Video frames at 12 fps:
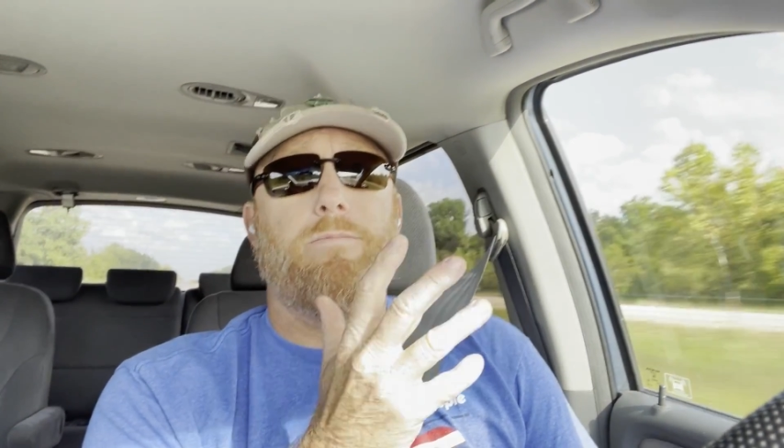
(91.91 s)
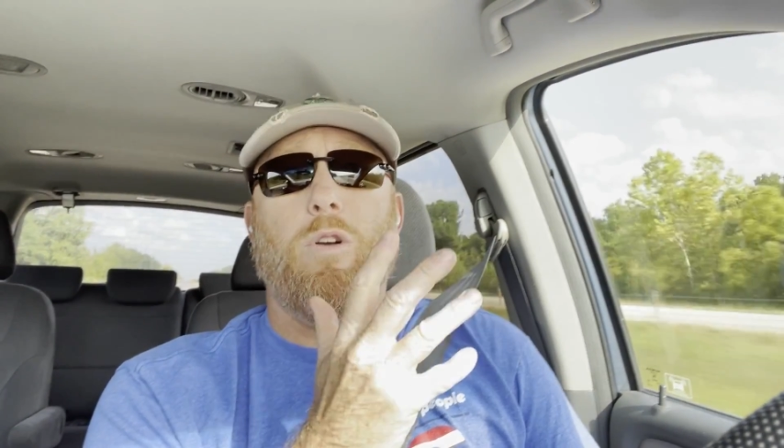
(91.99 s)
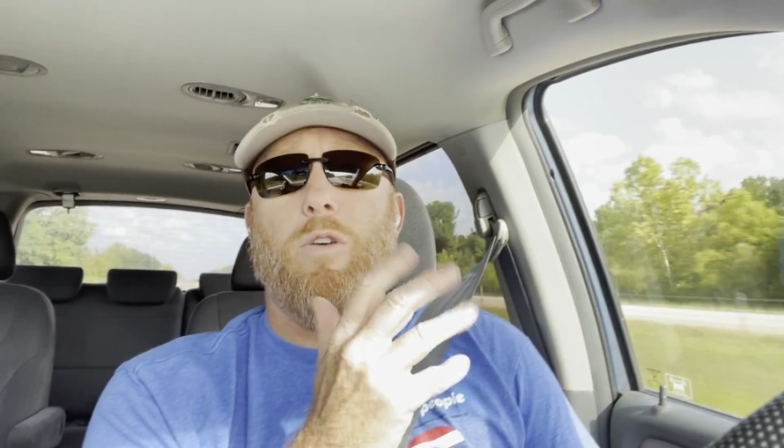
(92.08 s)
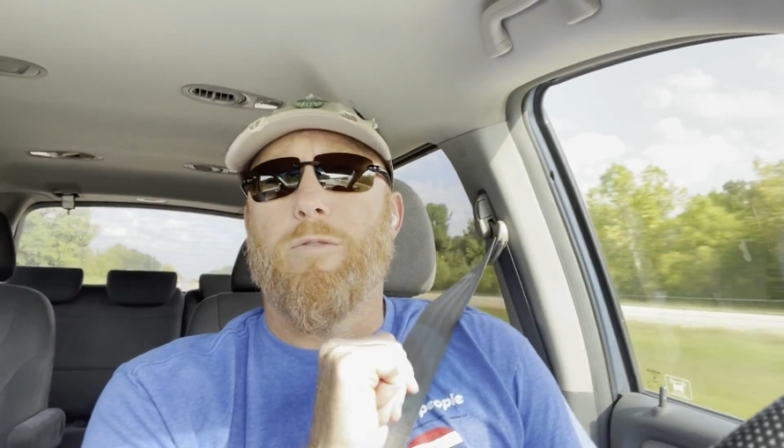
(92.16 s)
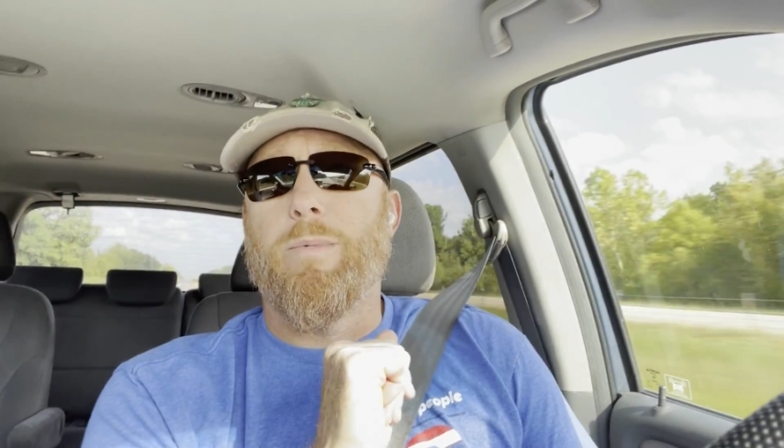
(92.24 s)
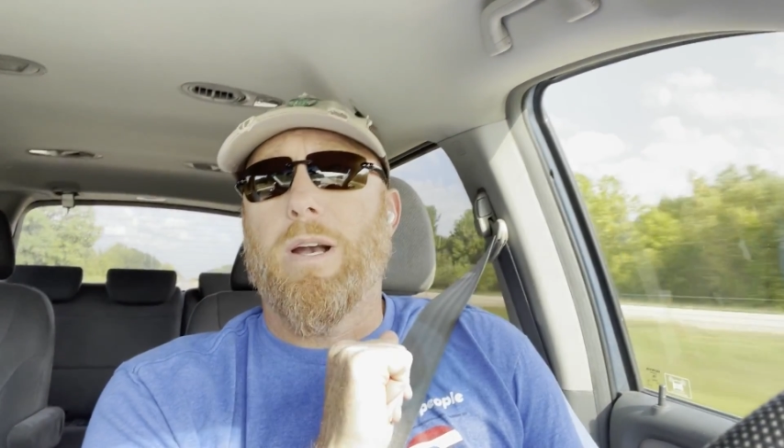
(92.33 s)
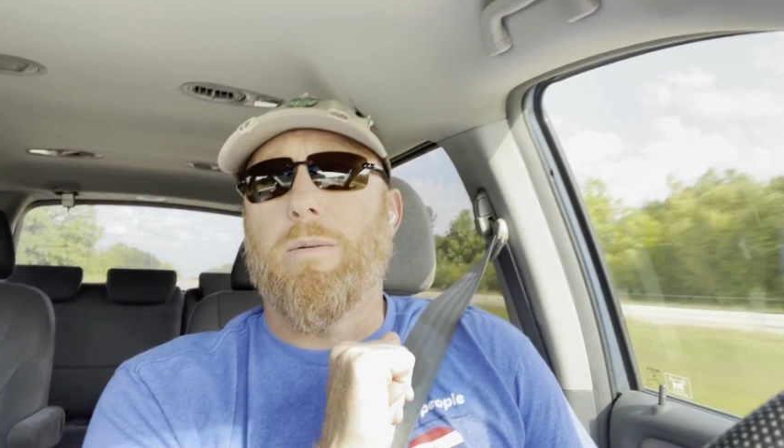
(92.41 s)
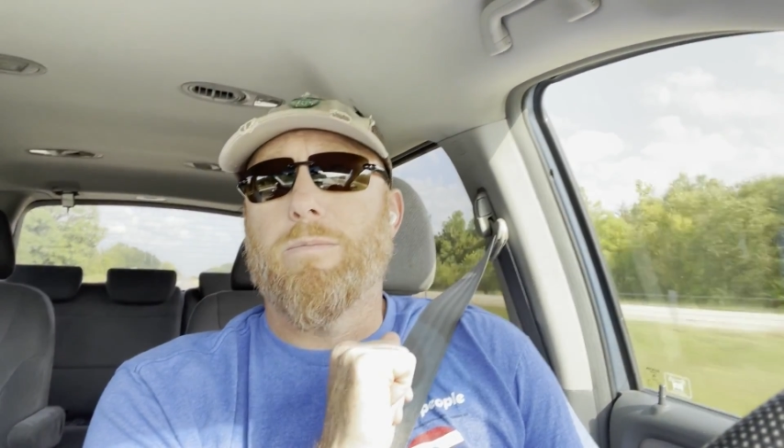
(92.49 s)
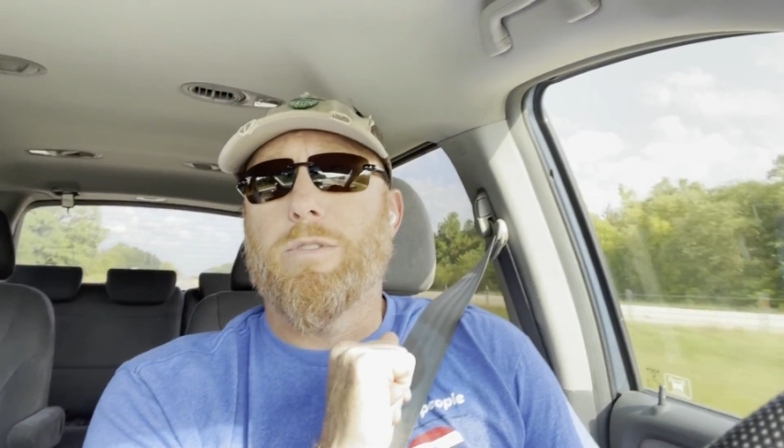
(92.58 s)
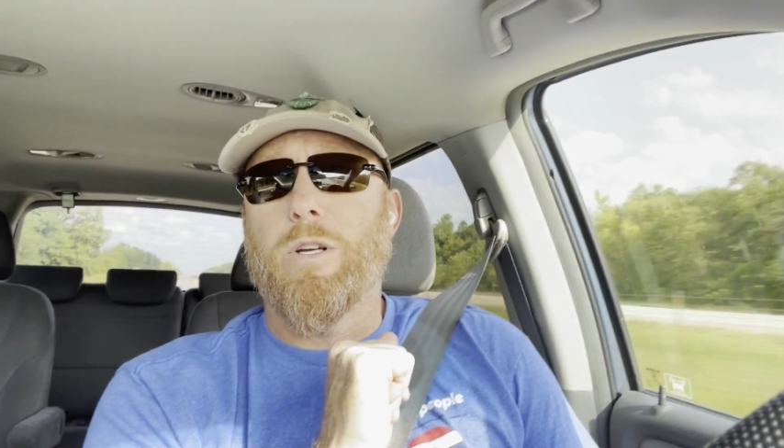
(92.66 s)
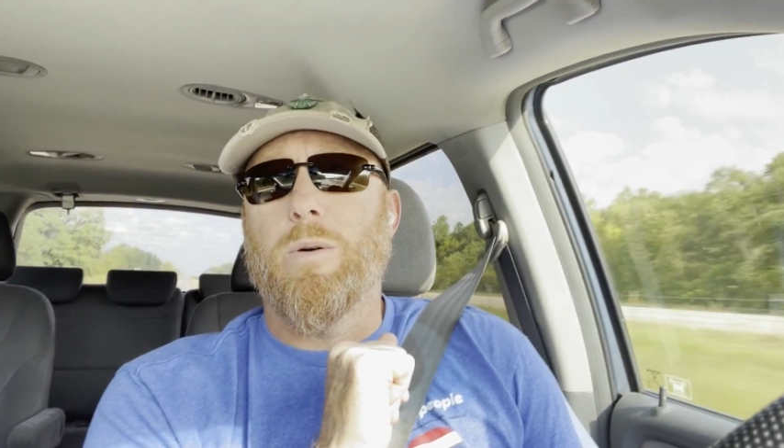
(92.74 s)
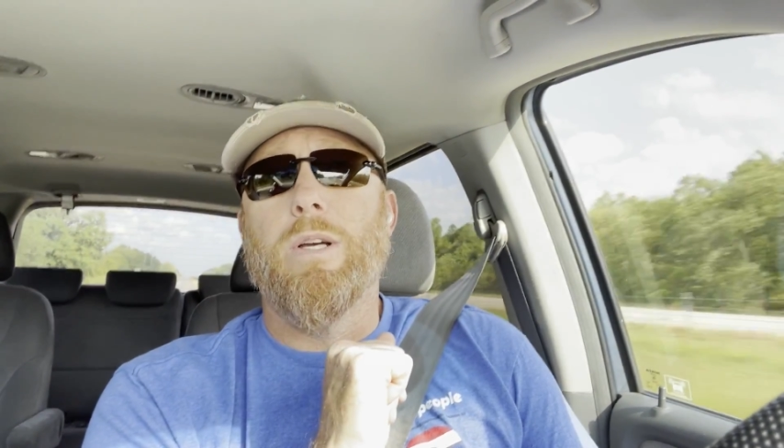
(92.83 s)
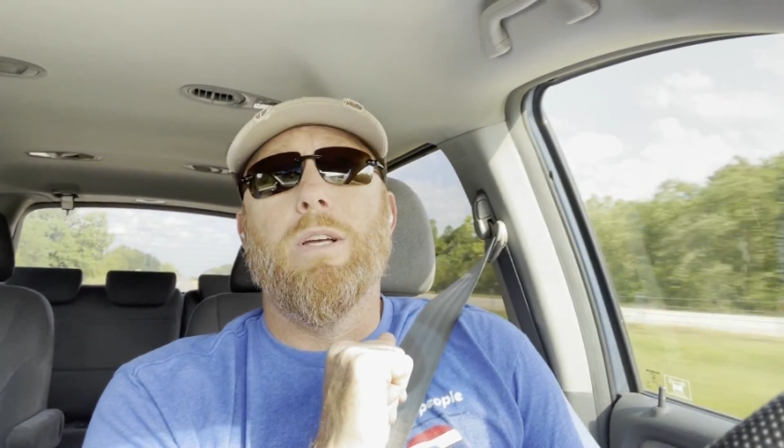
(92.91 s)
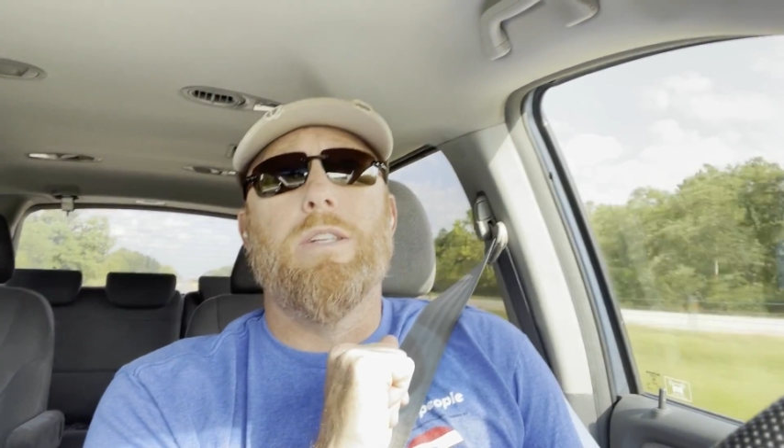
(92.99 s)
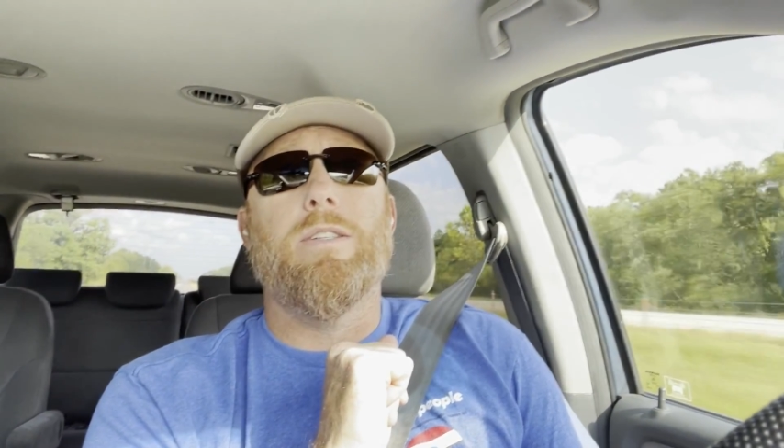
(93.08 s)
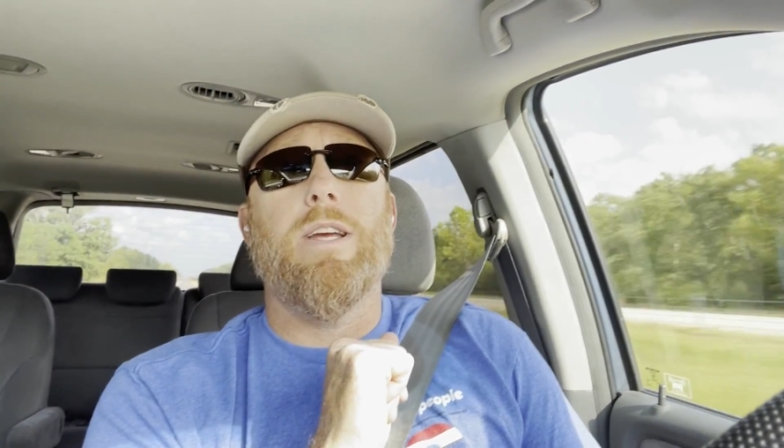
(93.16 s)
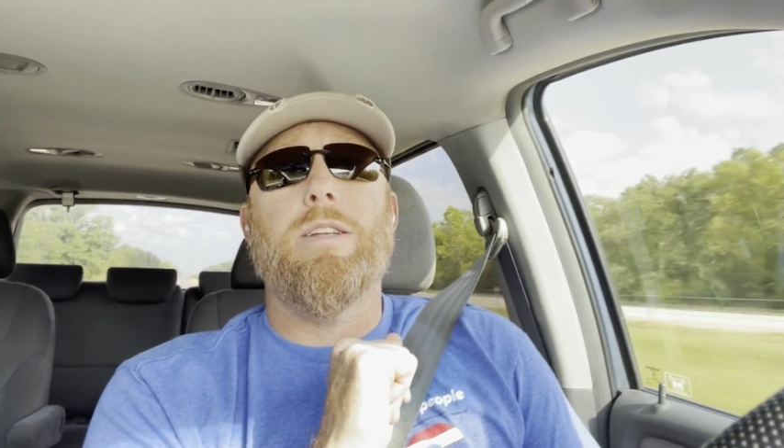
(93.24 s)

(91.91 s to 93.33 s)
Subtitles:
go from there. So stay